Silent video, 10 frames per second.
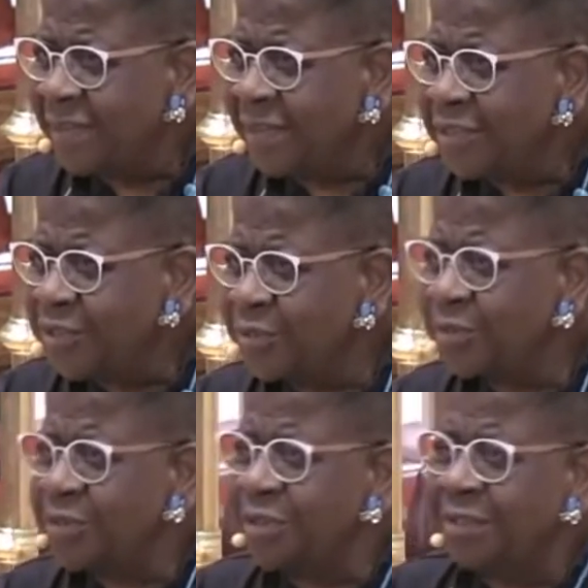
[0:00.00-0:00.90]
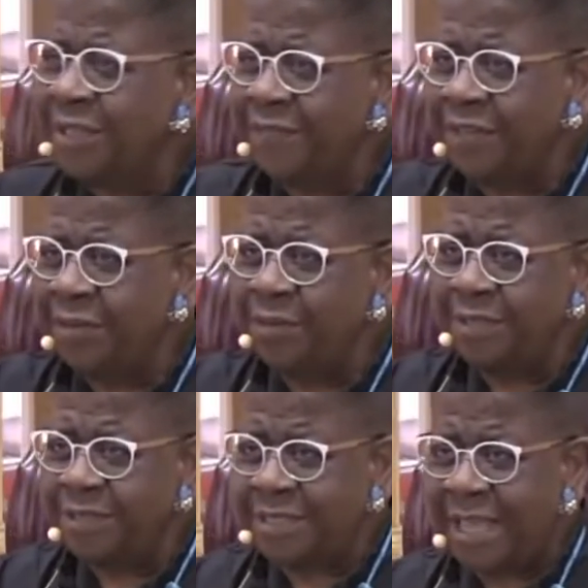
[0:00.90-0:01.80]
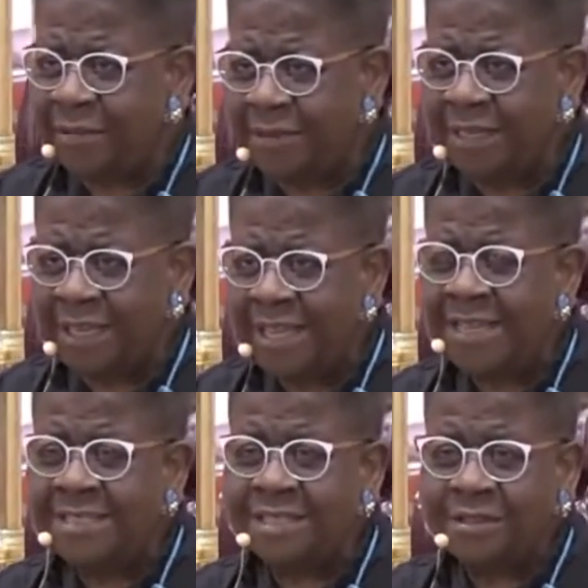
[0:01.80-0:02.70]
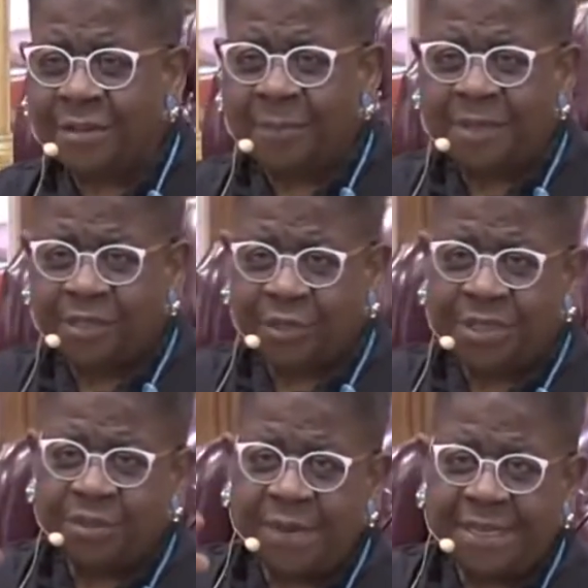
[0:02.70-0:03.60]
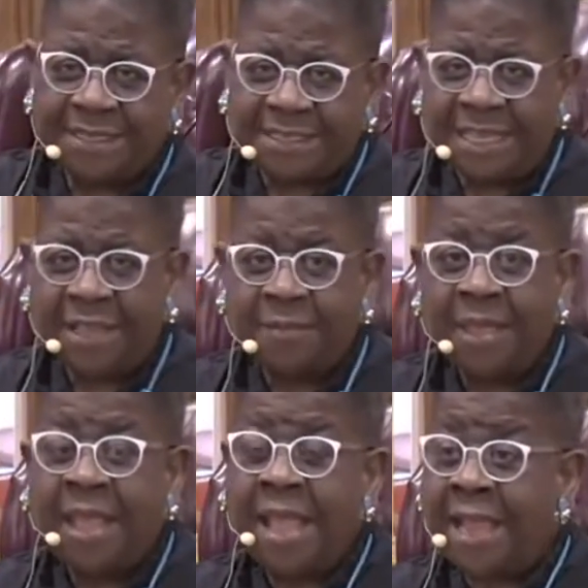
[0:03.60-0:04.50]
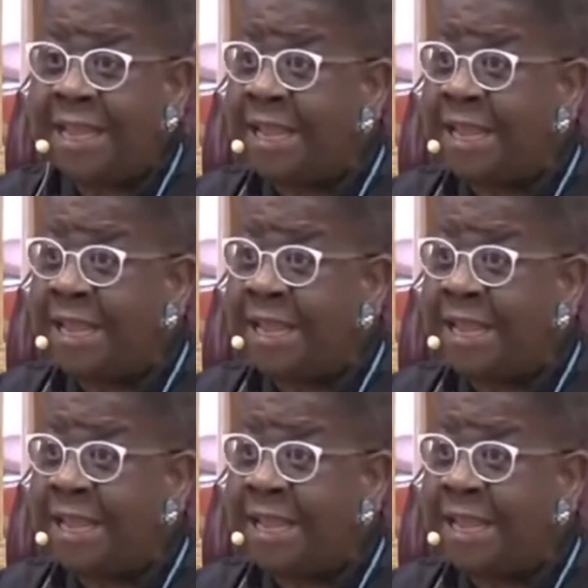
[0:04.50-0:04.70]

because you don't even know who this guy really is, and you're up in a tree trying to see him, and